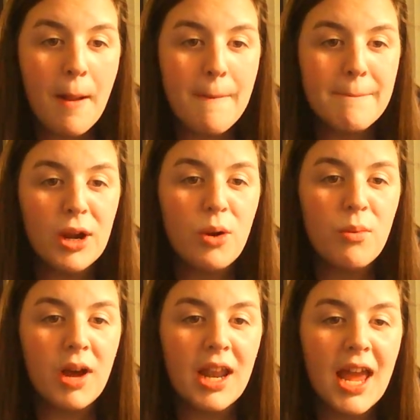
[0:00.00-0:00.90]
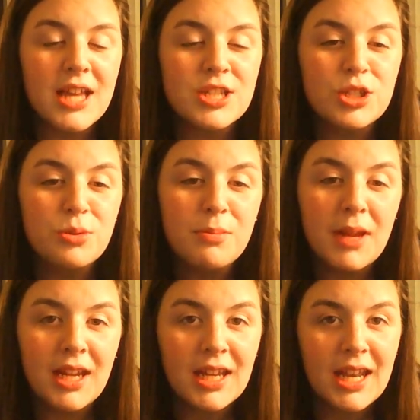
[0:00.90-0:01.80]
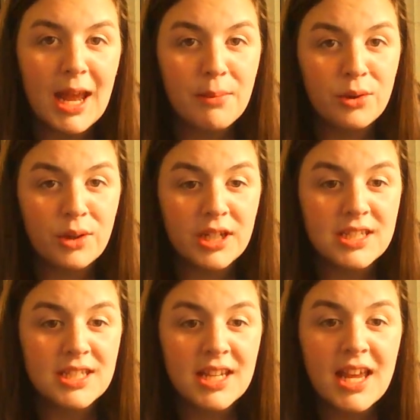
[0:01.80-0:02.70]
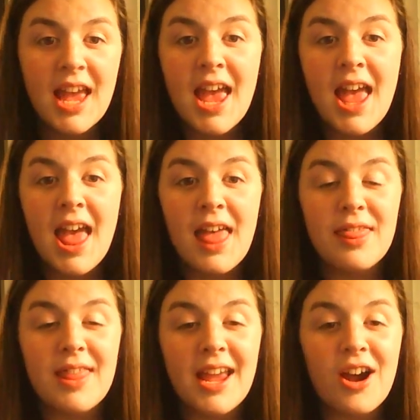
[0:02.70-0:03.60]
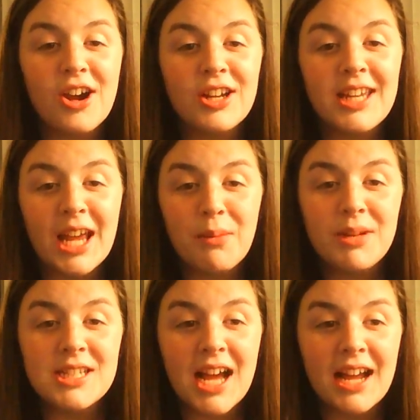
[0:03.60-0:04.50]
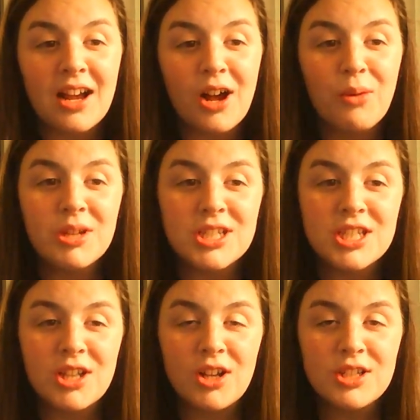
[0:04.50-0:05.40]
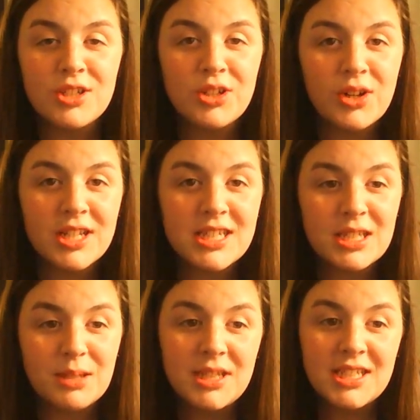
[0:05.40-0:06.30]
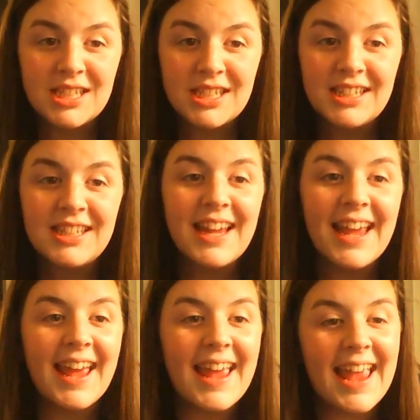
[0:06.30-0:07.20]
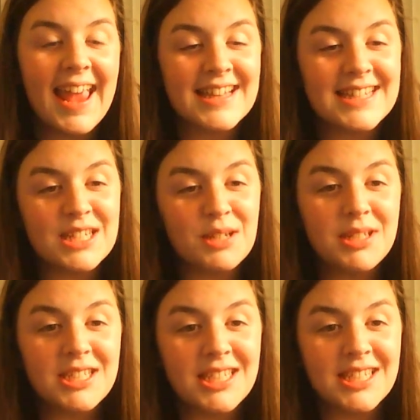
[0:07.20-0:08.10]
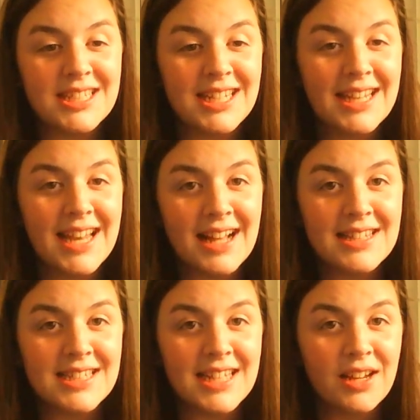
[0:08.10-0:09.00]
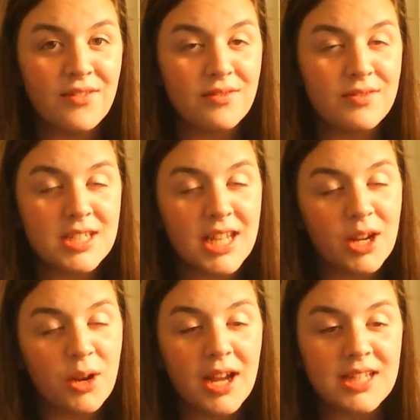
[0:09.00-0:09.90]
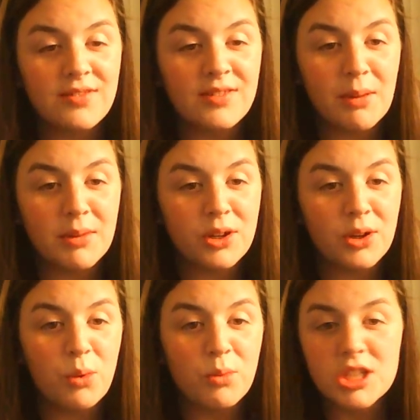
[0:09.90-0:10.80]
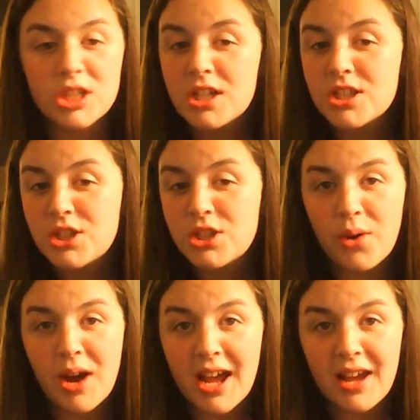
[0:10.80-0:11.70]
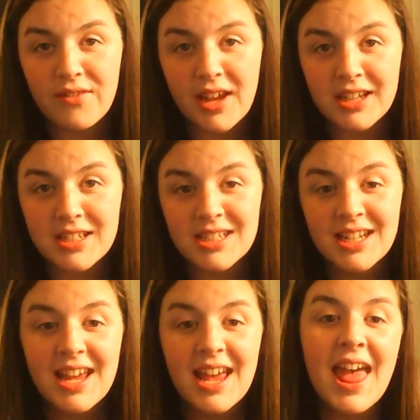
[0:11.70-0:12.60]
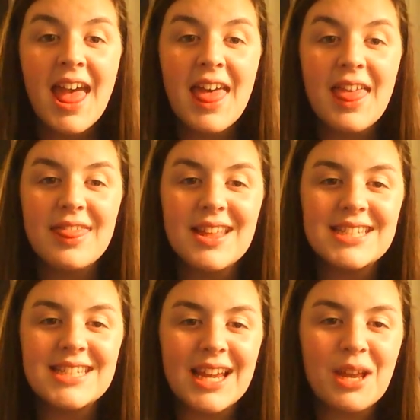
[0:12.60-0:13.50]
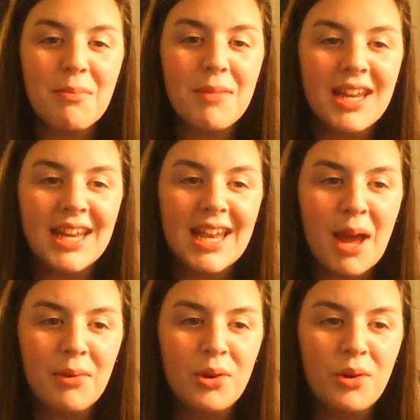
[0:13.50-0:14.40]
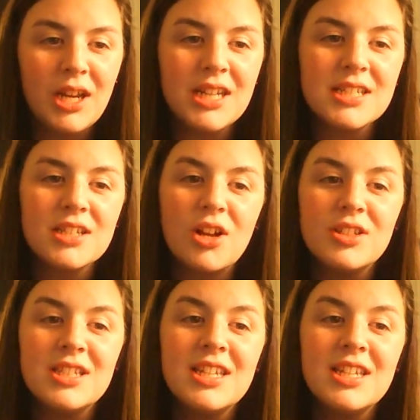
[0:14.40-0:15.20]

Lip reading: Marijuana has two main cannabinoids. They are cannabidiol, which is also known as CBD, and CBD is a non-psychoactive chemical which causes no high effect. The second main cannabinoid is called